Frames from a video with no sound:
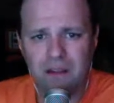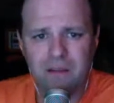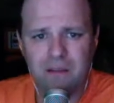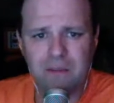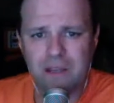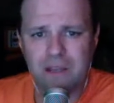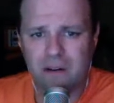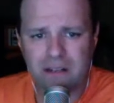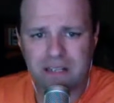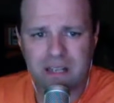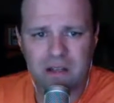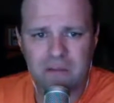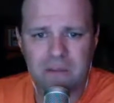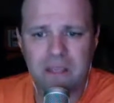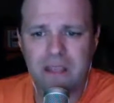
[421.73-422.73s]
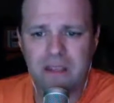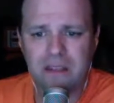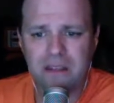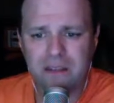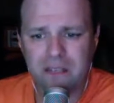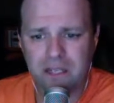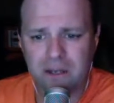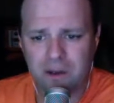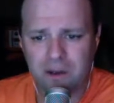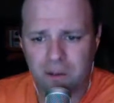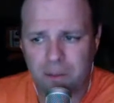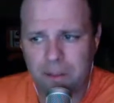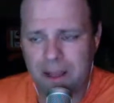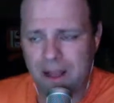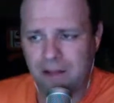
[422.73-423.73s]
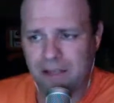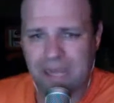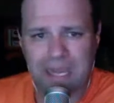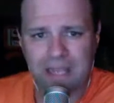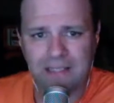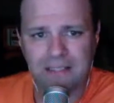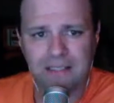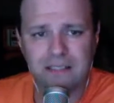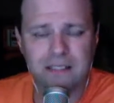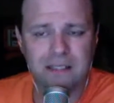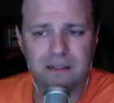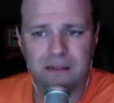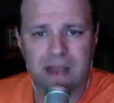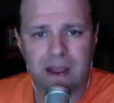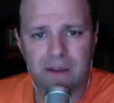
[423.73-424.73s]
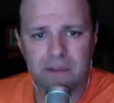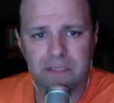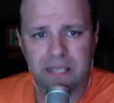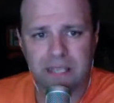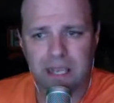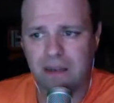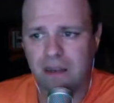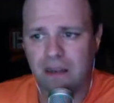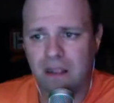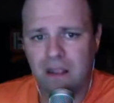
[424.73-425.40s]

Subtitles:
mean, don't tell me, about Kansas and Iowa State.